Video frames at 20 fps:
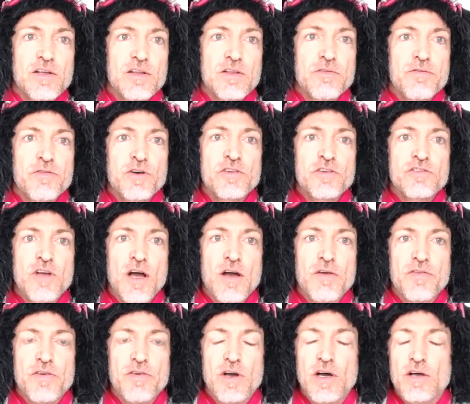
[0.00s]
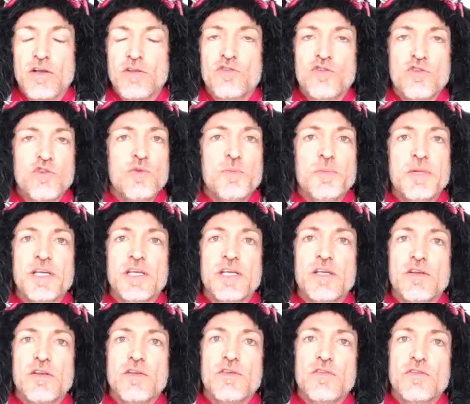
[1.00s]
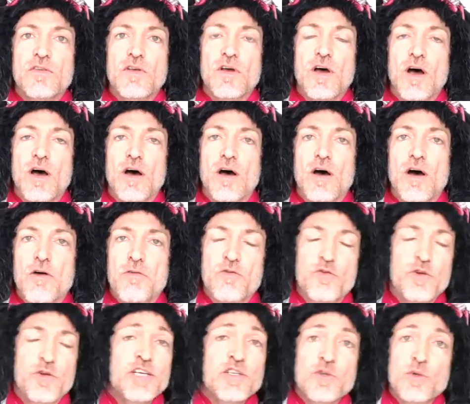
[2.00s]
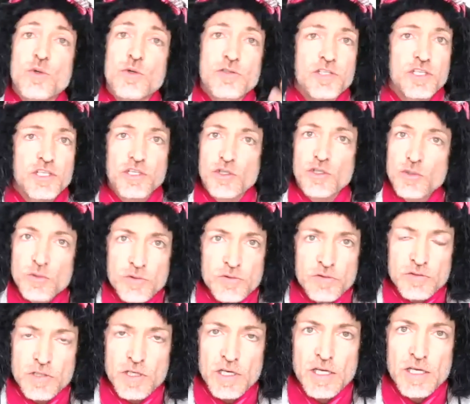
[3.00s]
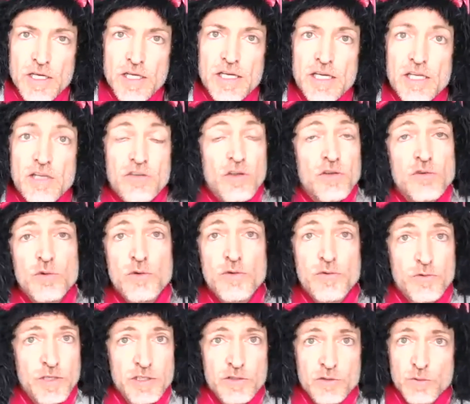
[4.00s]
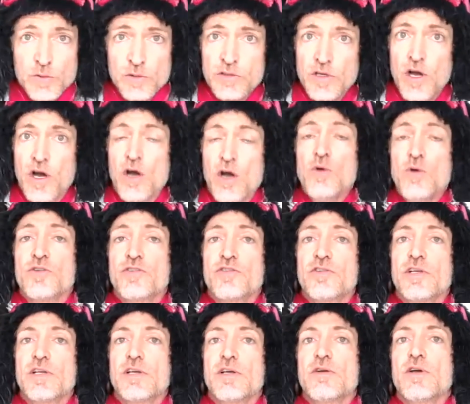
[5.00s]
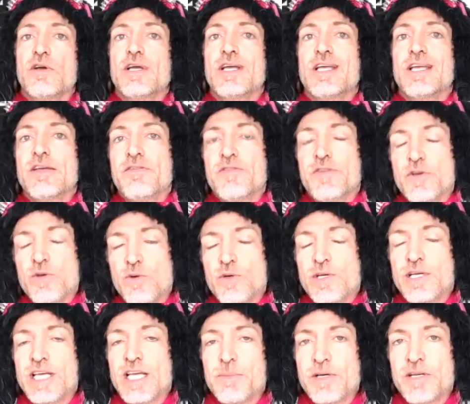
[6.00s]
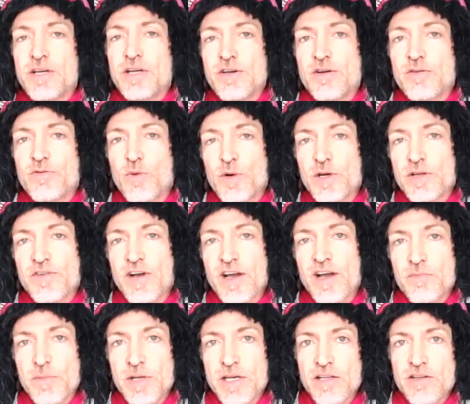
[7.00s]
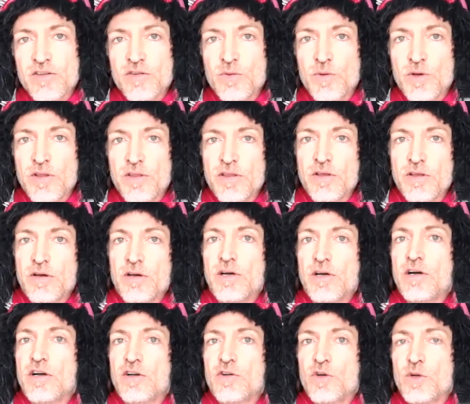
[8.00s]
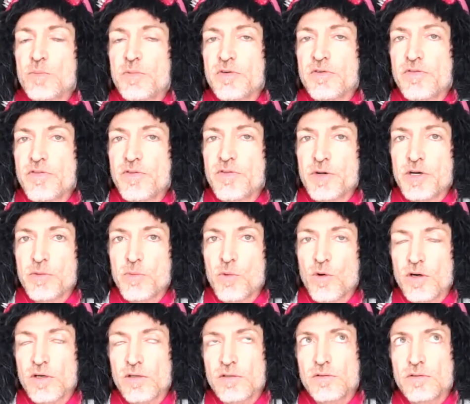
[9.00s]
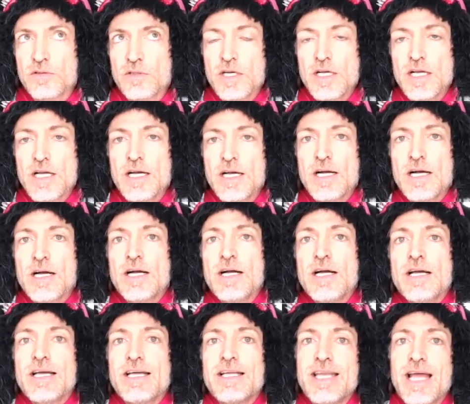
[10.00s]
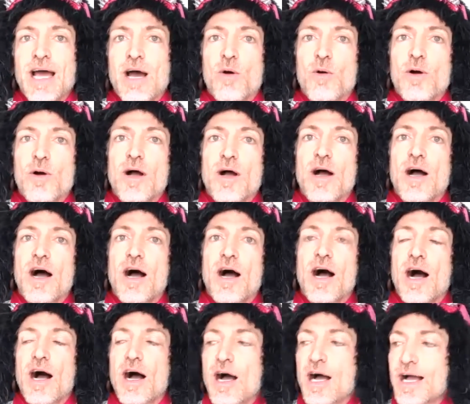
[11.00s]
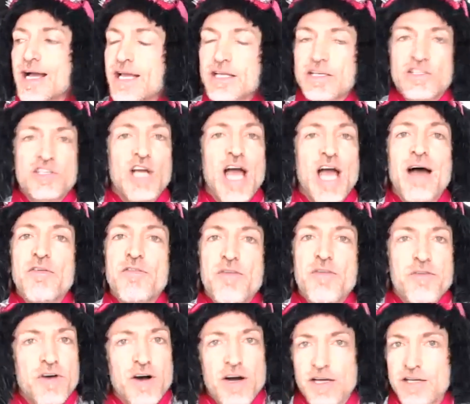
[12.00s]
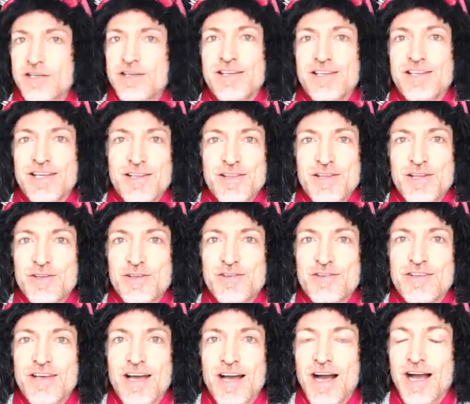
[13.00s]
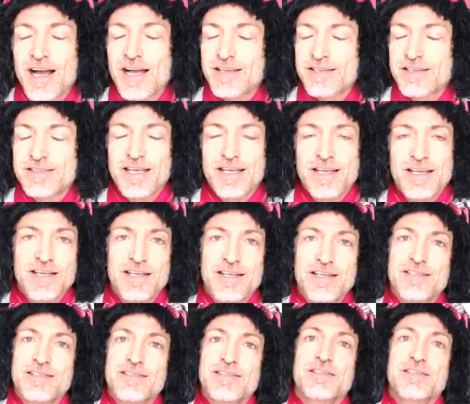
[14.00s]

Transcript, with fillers: first off, uh, Zoom is uh, a free tool to use. It is also a free tool to host if you keep it under 45 minutes with a group of three or more. Now, to have fun in this, I say